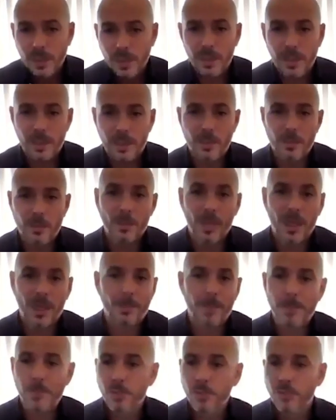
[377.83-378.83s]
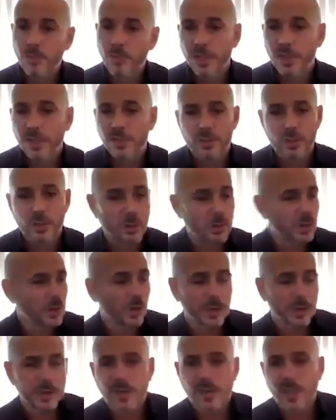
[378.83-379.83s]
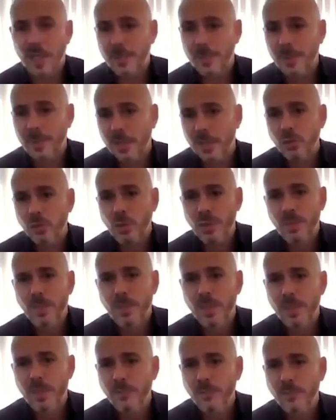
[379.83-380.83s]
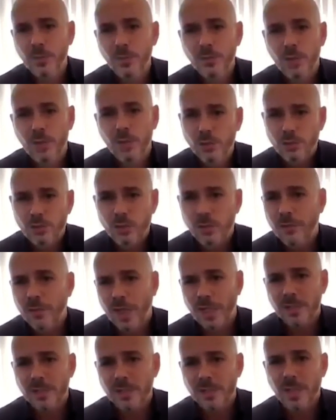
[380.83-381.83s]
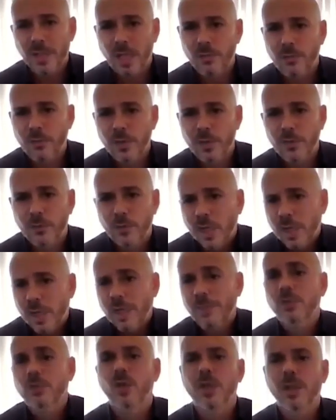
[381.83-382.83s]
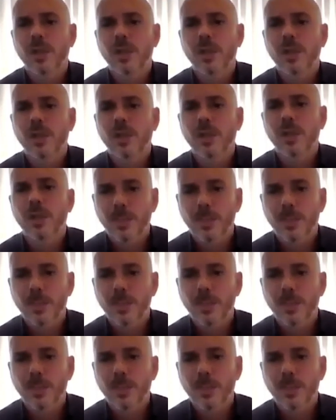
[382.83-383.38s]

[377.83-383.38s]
And my music gets stolen all the time. I got 20 billion views on YouTube. If I had a dollar for each view, I'd have $20 billion.